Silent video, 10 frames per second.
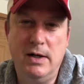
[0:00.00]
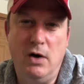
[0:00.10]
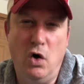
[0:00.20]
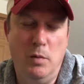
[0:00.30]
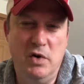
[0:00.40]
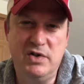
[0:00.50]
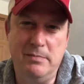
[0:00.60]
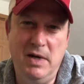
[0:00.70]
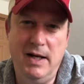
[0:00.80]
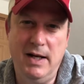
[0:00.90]
almost
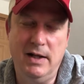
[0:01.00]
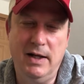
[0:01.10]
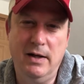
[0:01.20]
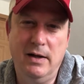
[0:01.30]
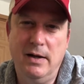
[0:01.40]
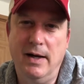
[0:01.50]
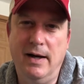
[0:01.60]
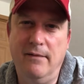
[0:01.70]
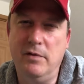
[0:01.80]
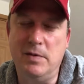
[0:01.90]
immediately,
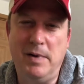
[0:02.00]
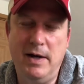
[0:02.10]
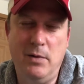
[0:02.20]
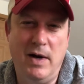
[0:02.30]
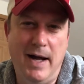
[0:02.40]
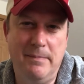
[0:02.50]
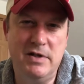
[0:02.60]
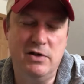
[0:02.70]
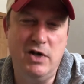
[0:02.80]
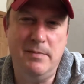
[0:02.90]
depending on what
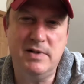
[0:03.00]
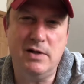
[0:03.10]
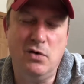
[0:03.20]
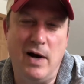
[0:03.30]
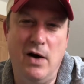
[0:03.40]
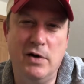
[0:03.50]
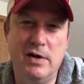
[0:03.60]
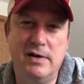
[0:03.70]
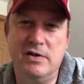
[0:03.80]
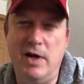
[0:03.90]
happens to Jamison
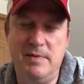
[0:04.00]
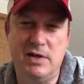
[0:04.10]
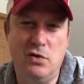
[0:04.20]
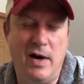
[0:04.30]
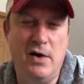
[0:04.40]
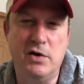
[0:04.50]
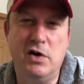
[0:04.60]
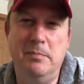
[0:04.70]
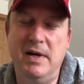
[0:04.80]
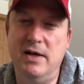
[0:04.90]
Crowder. Jamison Crowder
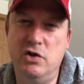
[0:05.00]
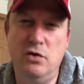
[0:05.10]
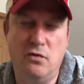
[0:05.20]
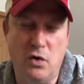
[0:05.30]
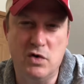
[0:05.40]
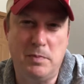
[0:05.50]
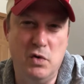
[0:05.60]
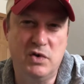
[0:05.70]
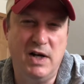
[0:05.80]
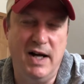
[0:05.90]
could be a June 1st
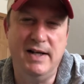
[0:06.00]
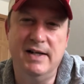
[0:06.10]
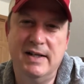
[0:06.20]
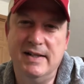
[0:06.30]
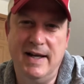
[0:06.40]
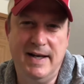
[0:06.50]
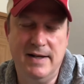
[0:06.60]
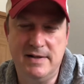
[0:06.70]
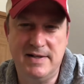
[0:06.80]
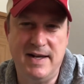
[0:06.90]
post-cut. They
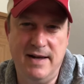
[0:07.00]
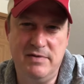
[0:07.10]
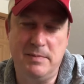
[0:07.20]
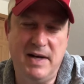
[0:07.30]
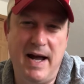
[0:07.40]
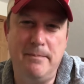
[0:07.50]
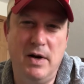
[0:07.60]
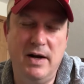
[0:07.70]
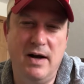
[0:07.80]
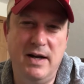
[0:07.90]
get to save some cap
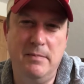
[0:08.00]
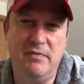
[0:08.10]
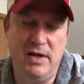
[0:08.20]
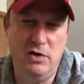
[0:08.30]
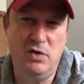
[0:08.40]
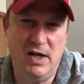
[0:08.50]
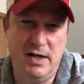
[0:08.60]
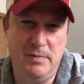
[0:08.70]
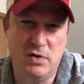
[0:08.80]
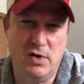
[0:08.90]
money on him if they do
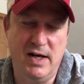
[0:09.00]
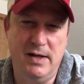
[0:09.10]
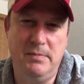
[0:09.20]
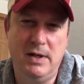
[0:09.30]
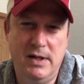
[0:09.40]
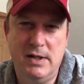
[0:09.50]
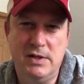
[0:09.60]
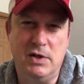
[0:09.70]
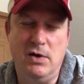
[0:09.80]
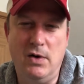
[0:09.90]
cut him or trade him.
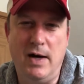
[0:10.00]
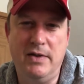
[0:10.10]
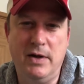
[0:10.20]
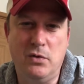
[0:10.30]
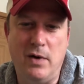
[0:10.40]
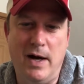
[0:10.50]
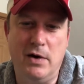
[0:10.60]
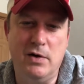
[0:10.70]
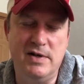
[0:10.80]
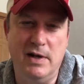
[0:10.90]
So I think
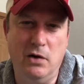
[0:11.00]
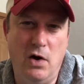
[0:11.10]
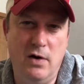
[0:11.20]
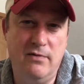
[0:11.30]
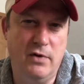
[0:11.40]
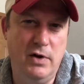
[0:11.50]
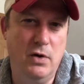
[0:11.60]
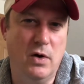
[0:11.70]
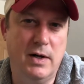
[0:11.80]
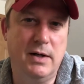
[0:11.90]
Crowder isn't long for New
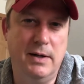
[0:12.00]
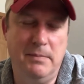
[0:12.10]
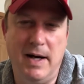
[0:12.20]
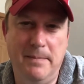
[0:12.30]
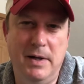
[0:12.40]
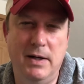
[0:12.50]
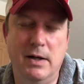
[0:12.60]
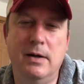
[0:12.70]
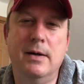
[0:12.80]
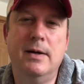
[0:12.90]
York, in my
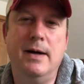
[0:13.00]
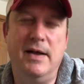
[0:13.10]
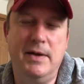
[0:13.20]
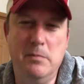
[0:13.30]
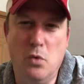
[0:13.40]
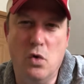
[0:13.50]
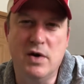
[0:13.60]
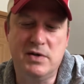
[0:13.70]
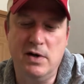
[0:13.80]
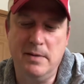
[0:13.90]
opinion. I think
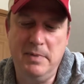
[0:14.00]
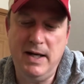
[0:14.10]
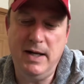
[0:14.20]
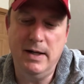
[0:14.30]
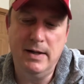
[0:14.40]
Moore is going to be,